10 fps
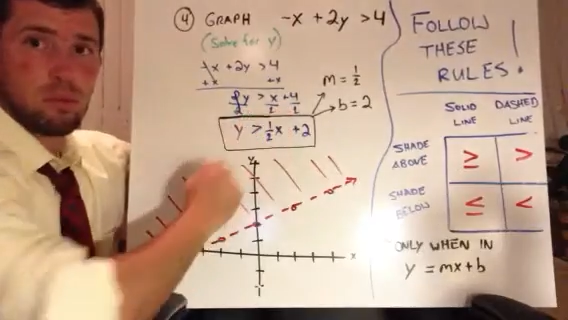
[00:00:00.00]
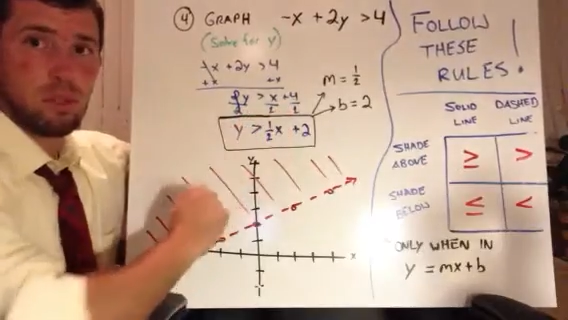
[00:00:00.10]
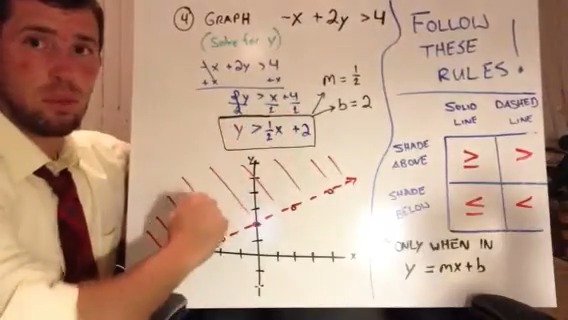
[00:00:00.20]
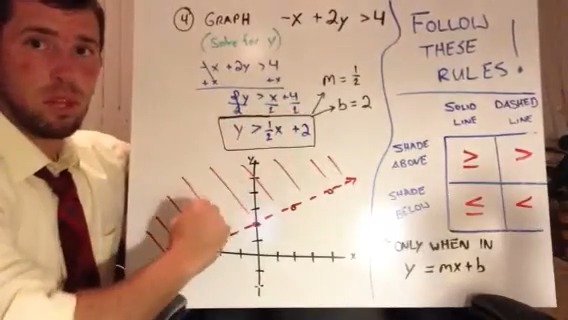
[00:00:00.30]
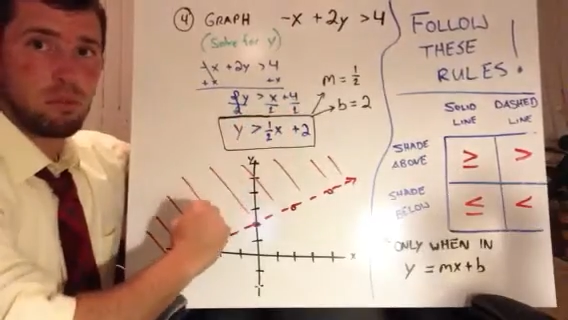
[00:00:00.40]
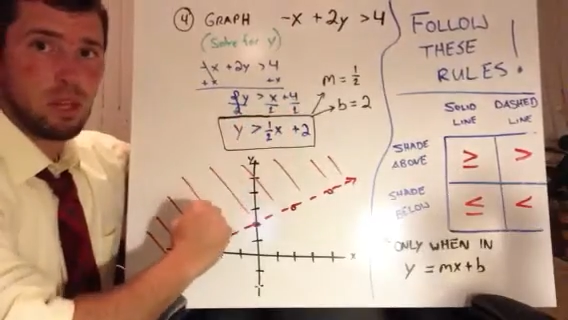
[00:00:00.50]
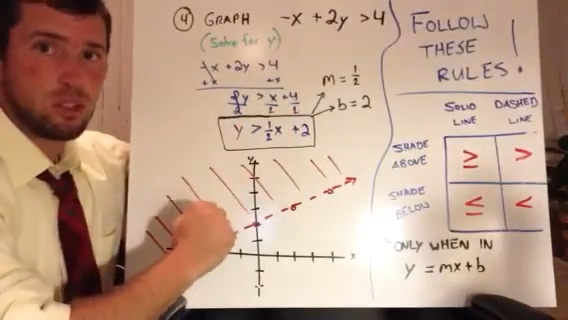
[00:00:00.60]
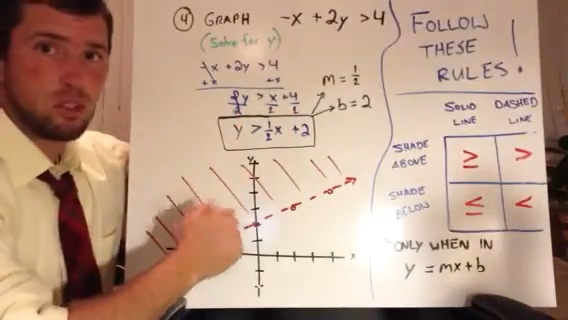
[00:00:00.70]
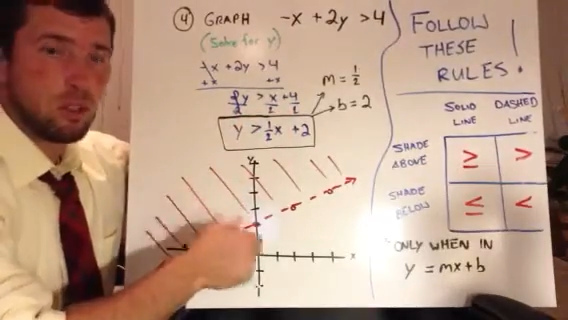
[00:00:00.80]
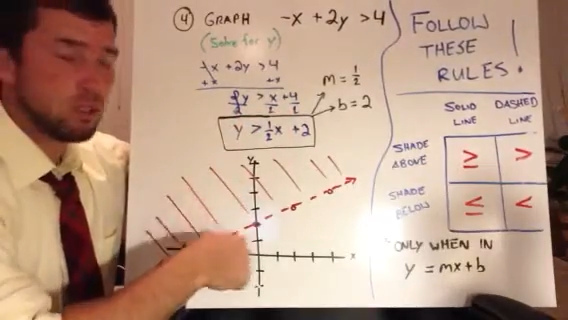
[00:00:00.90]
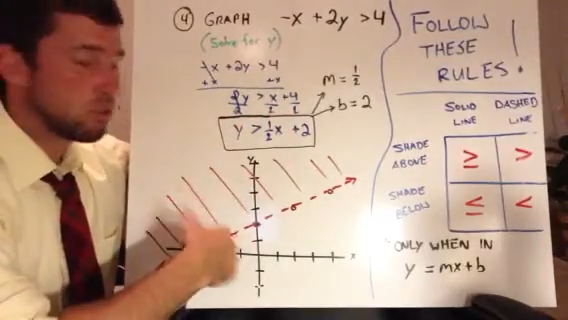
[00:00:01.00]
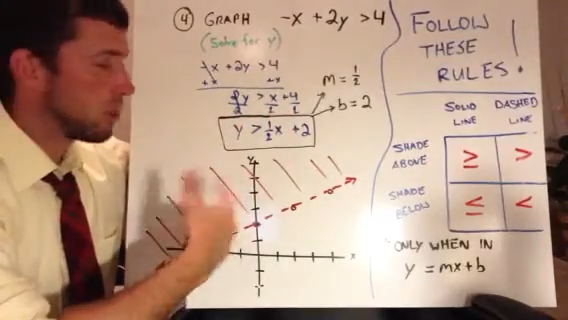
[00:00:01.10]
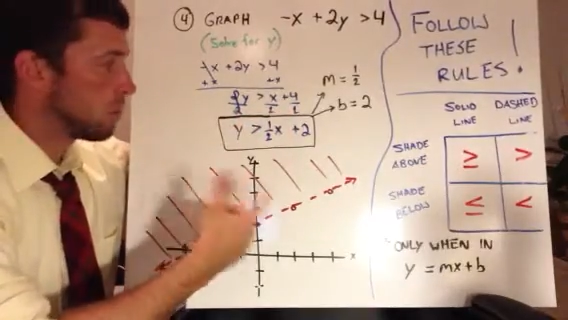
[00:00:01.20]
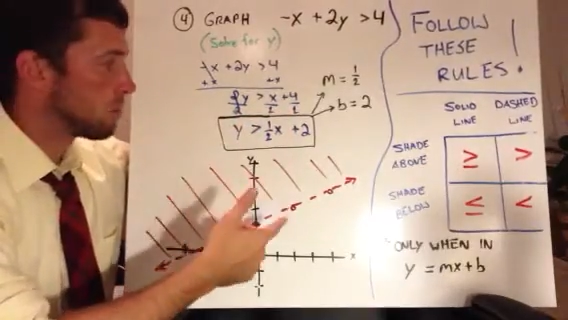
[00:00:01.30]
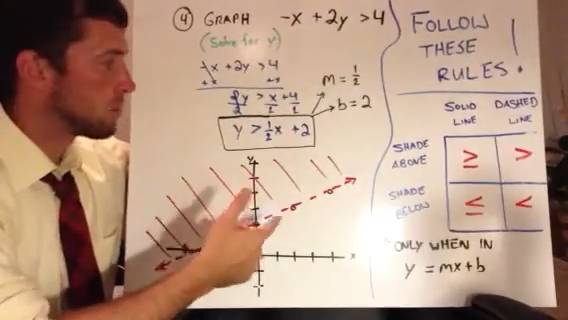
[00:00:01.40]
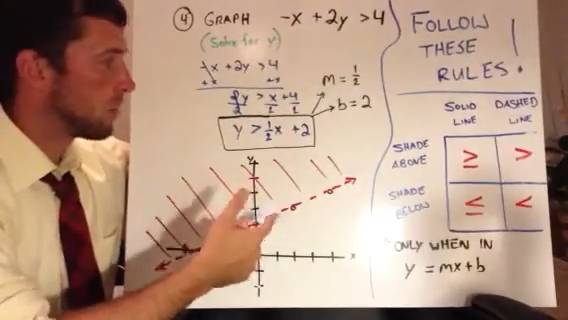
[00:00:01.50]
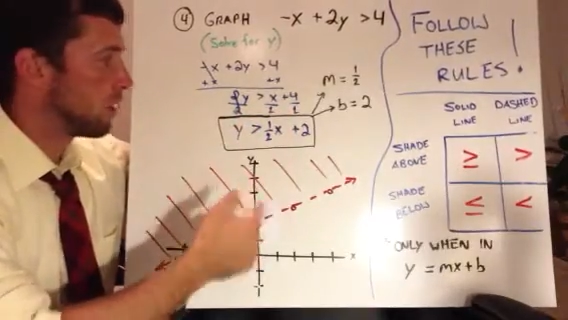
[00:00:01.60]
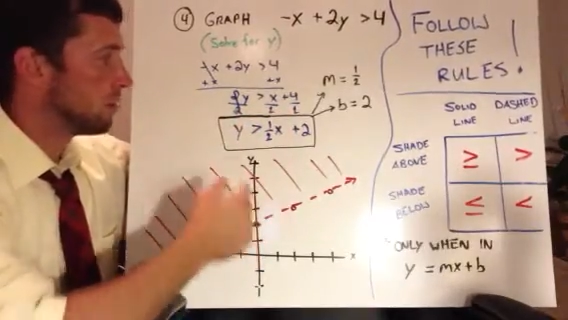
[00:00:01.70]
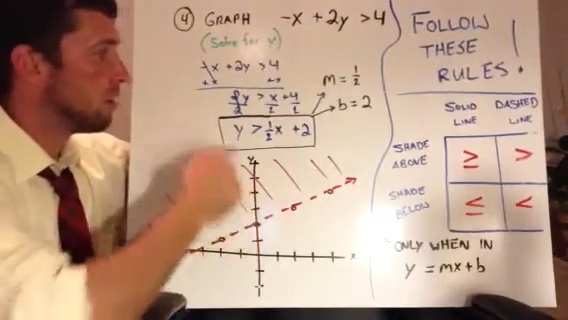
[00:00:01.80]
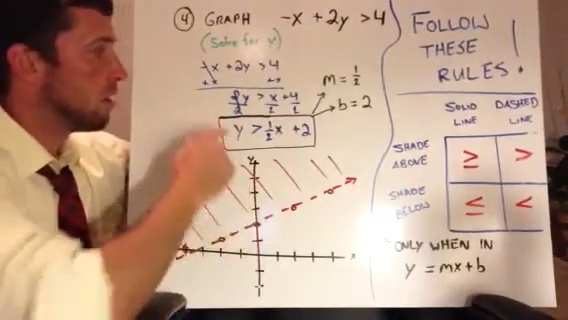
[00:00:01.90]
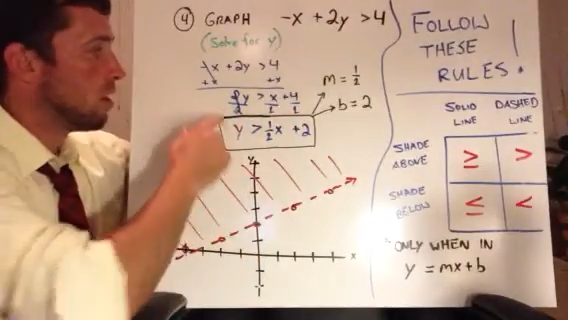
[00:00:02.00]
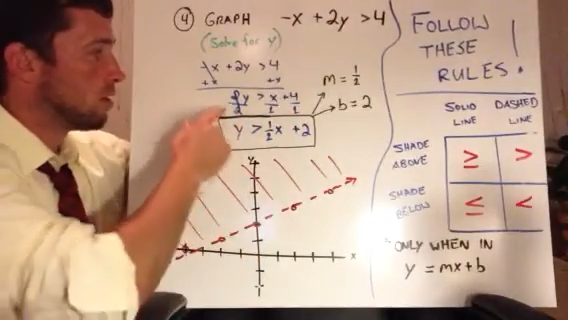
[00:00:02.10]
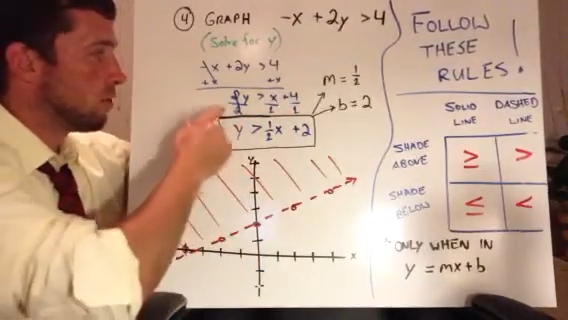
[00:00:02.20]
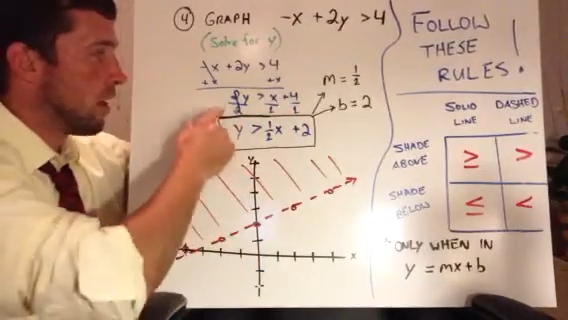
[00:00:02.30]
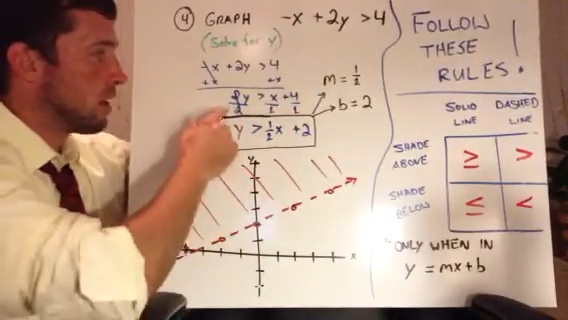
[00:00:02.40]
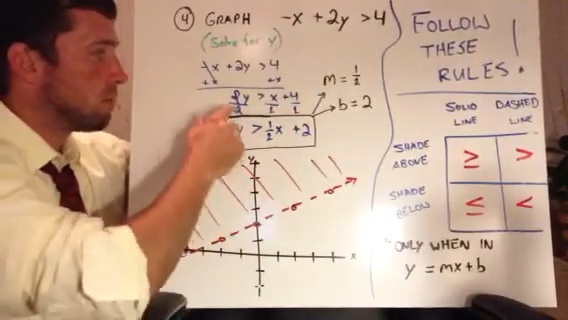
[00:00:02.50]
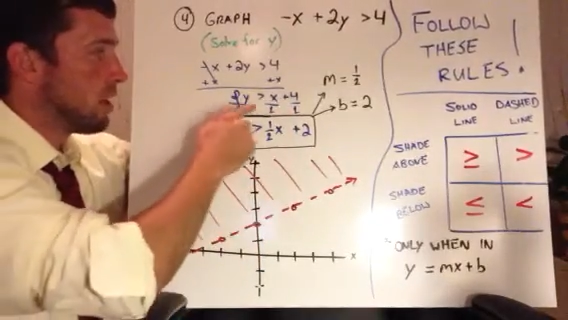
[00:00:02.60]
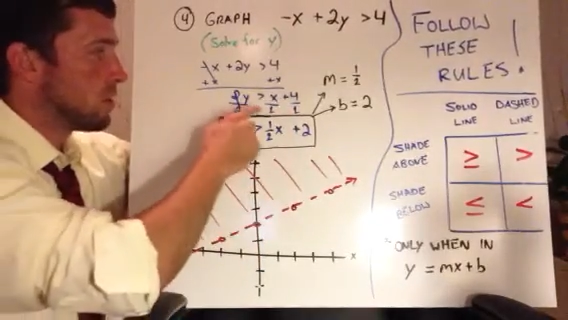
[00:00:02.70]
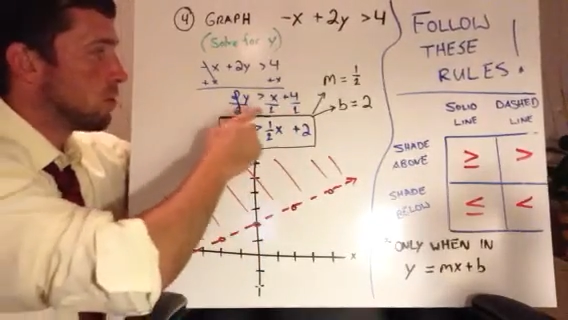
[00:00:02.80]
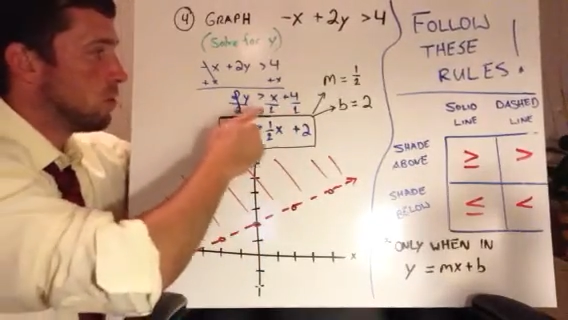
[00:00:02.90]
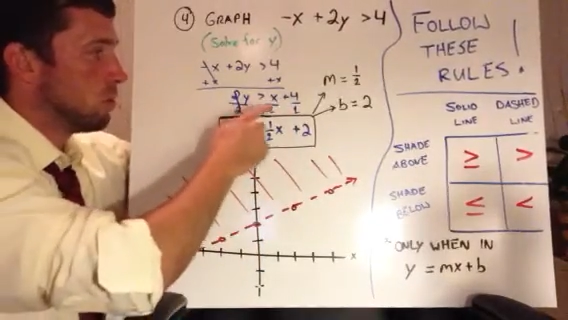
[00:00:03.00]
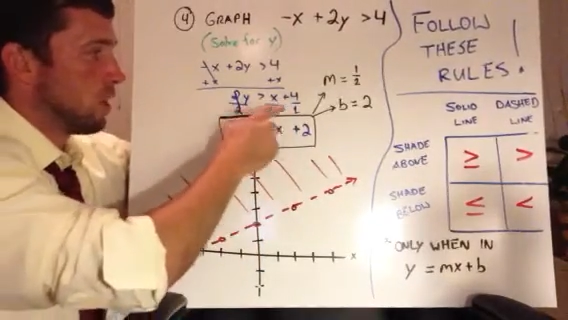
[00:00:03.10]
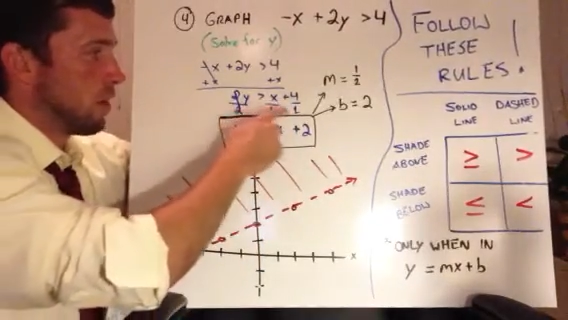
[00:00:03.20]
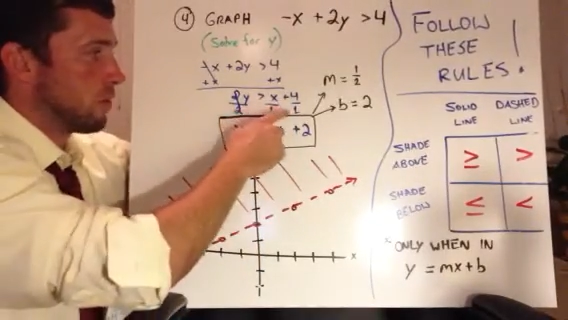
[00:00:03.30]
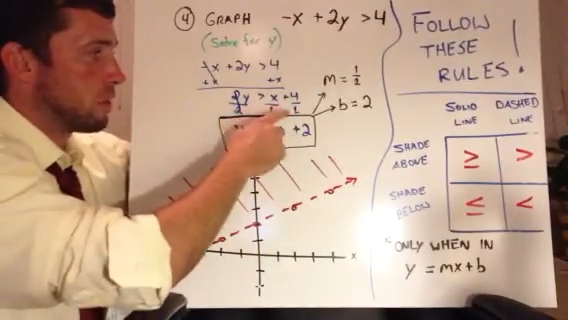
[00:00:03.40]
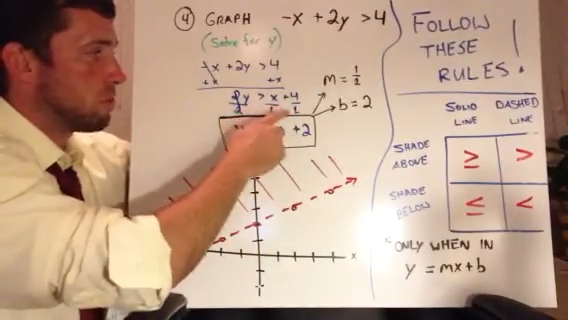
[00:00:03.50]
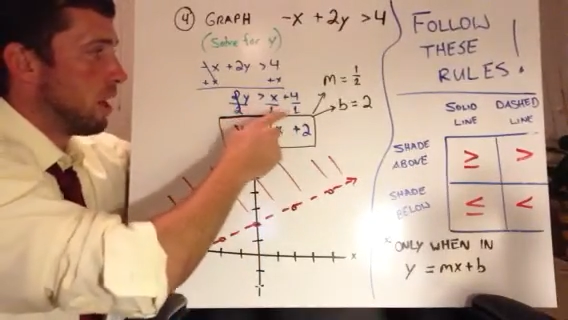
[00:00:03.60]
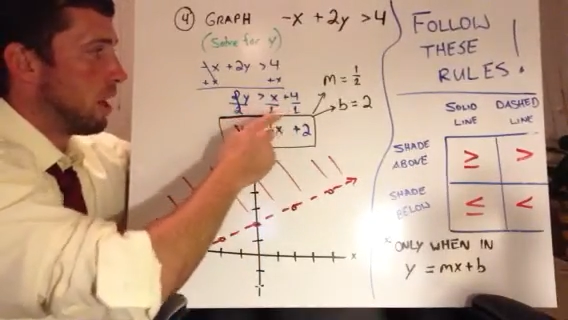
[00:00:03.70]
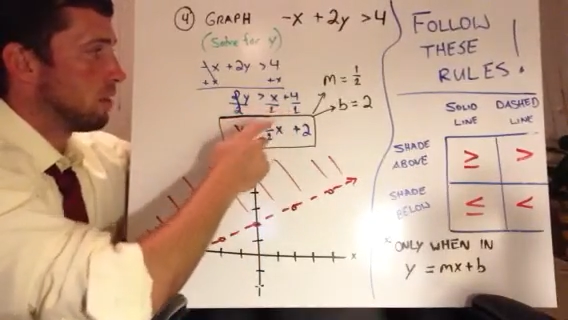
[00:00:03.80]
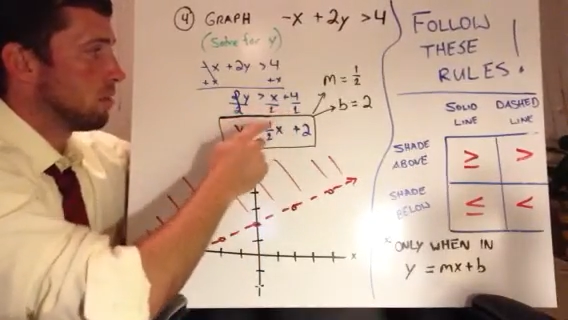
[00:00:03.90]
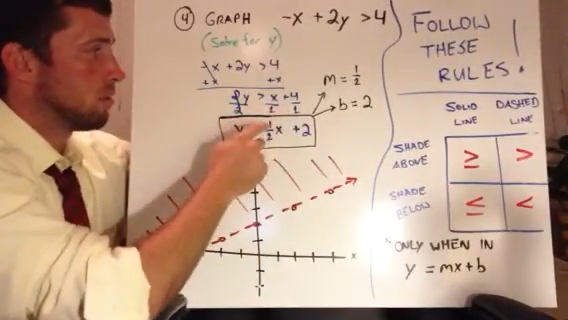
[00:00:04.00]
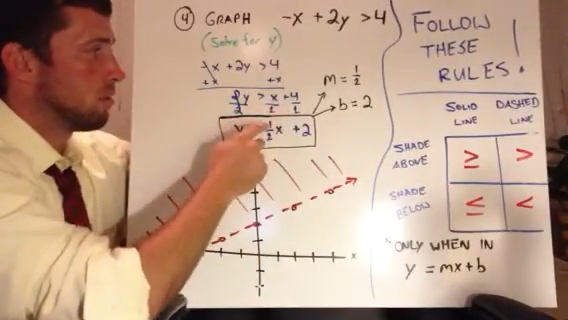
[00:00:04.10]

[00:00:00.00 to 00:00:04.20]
Okay, make sure you understand what I'm saying. Dividing by 2 in every spot.